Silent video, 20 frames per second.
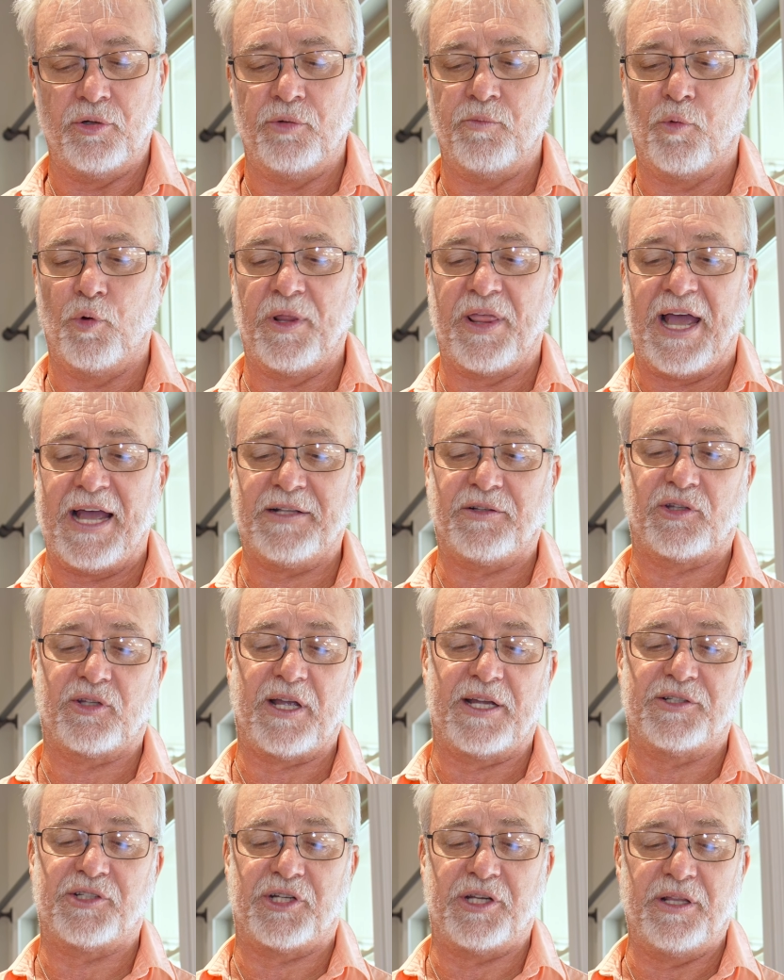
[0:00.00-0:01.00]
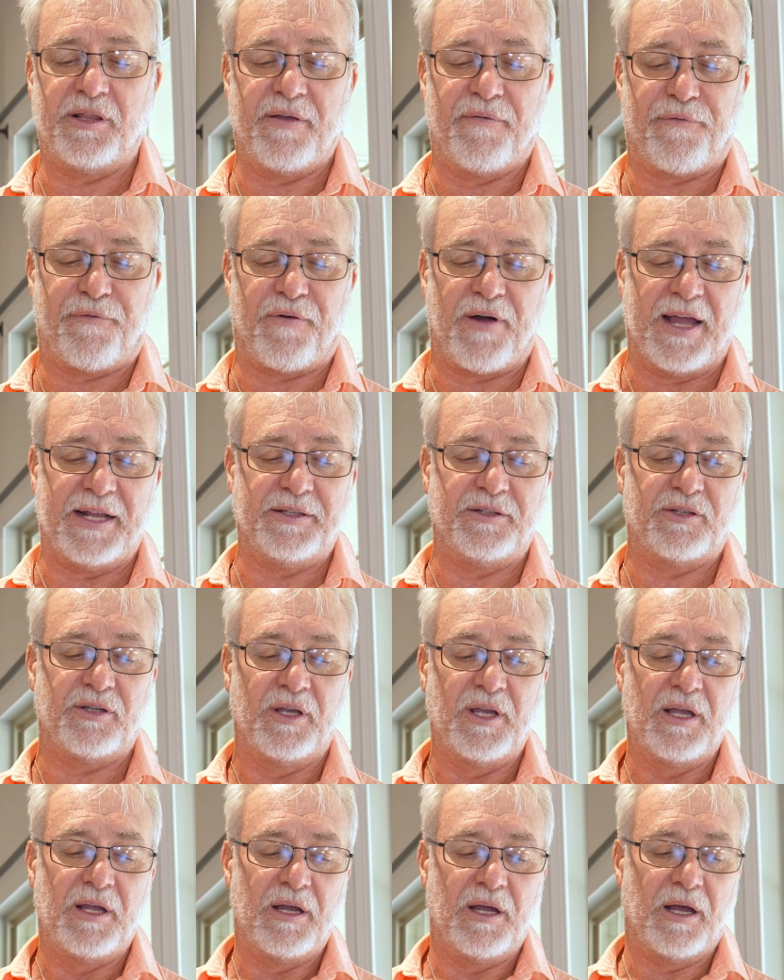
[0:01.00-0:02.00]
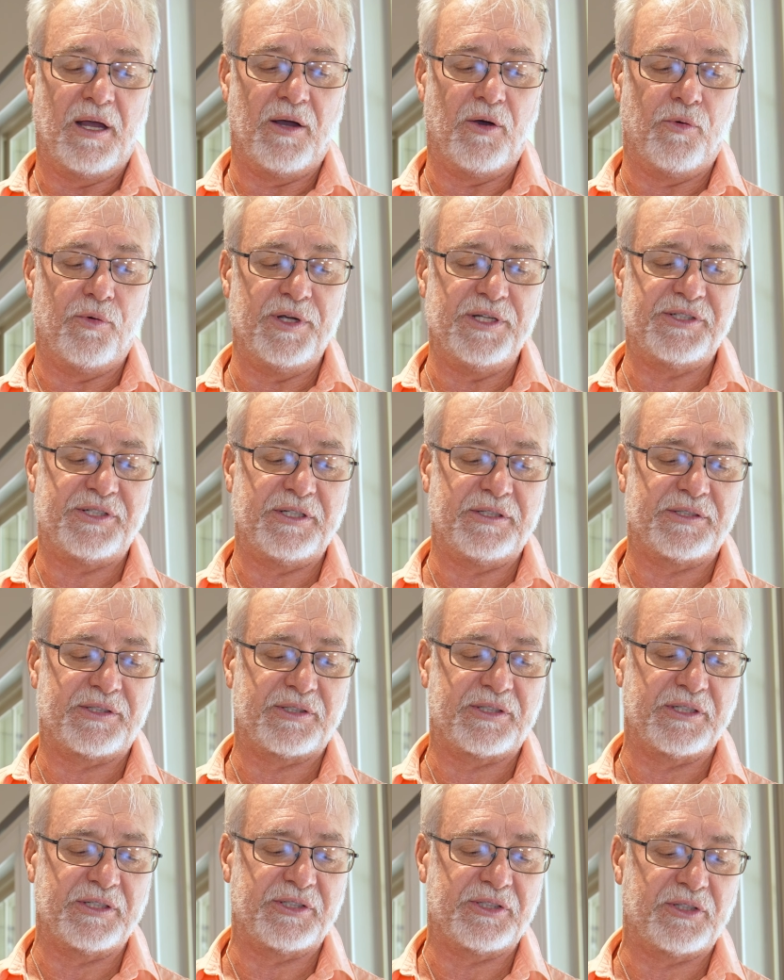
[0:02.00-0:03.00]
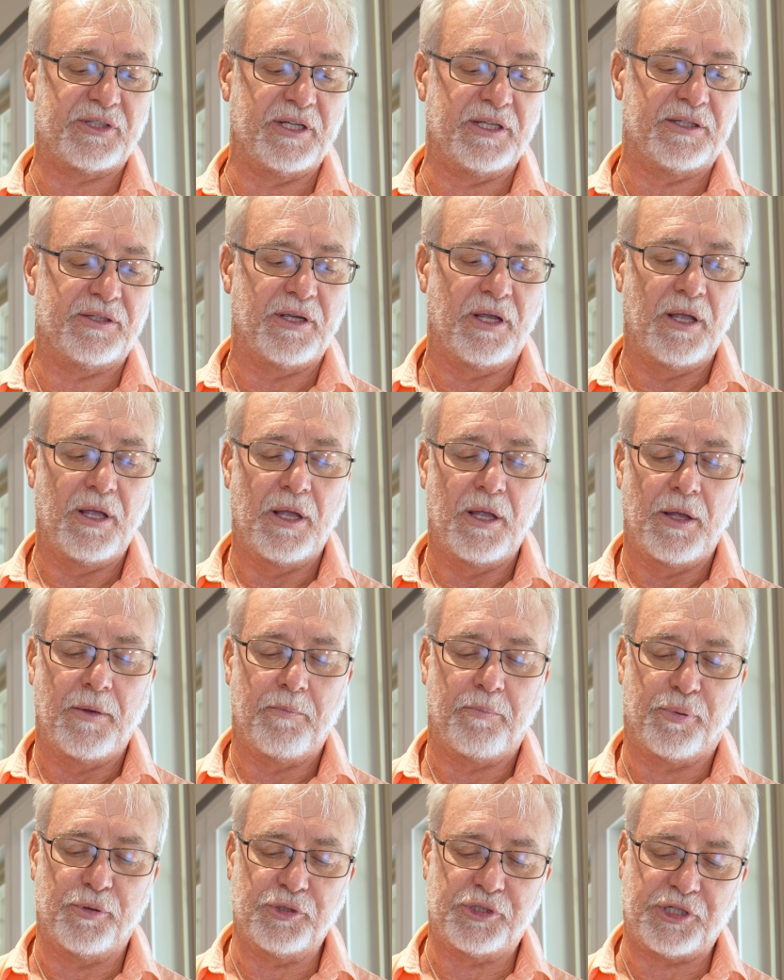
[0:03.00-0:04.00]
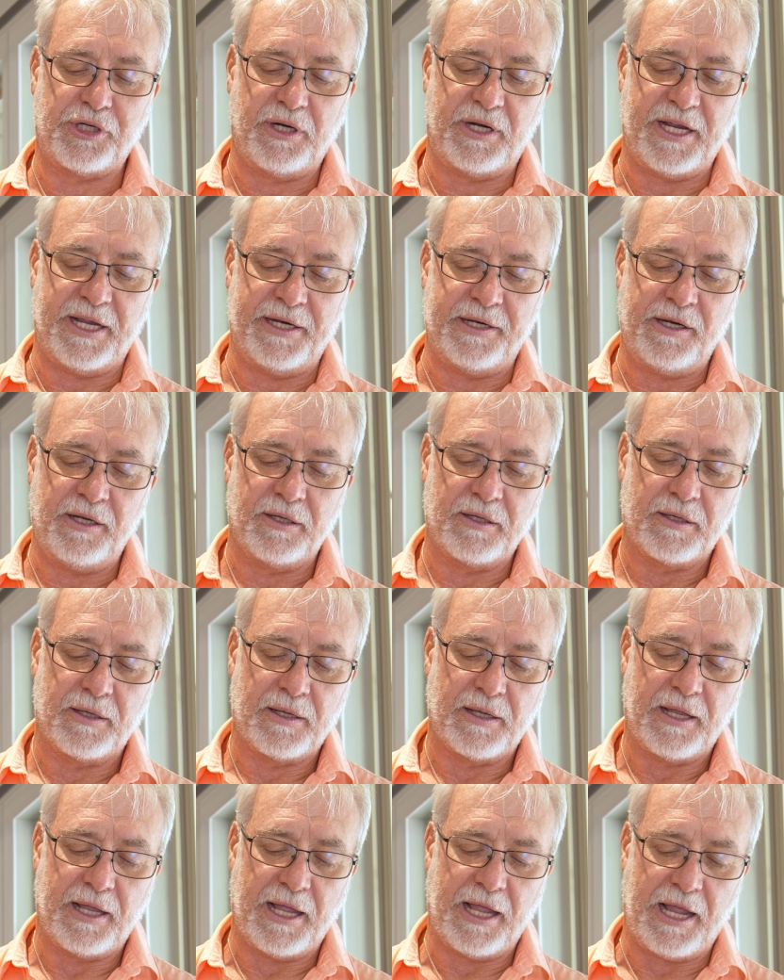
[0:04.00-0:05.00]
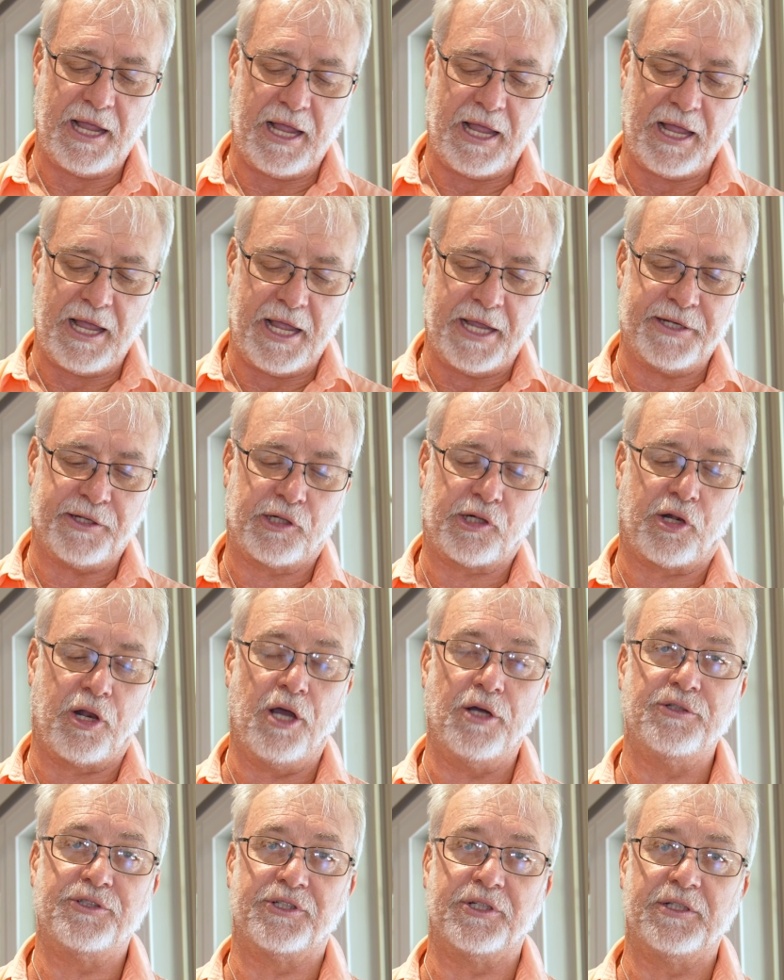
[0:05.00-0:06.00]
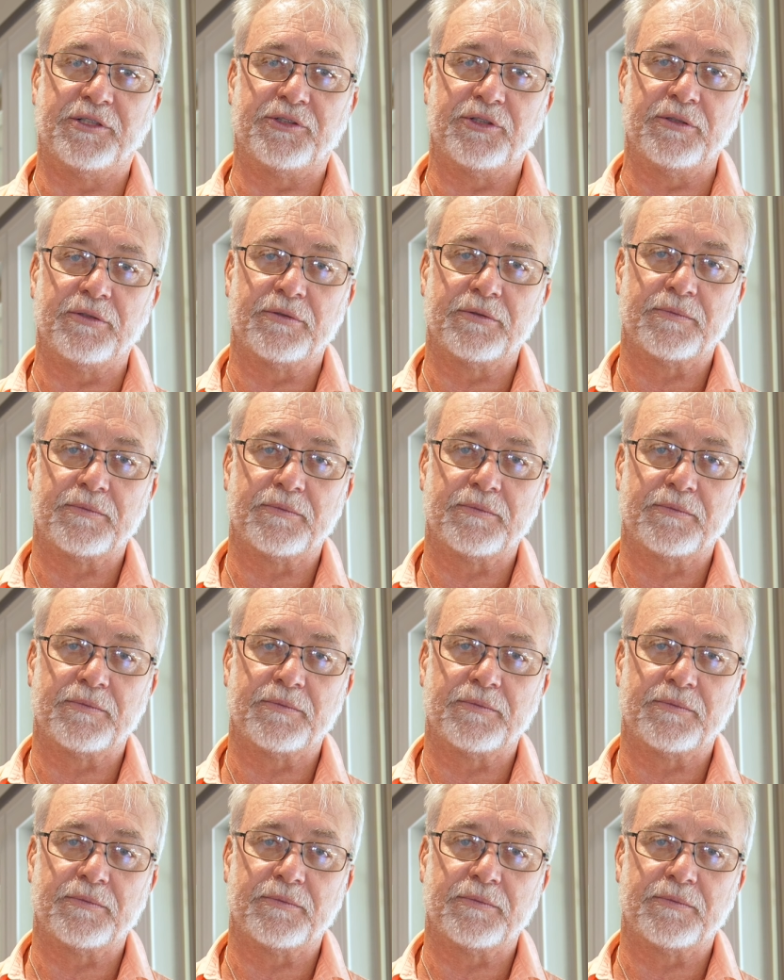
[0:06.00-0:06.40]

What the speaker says: without touching the front, I always assist it, push it in and close it.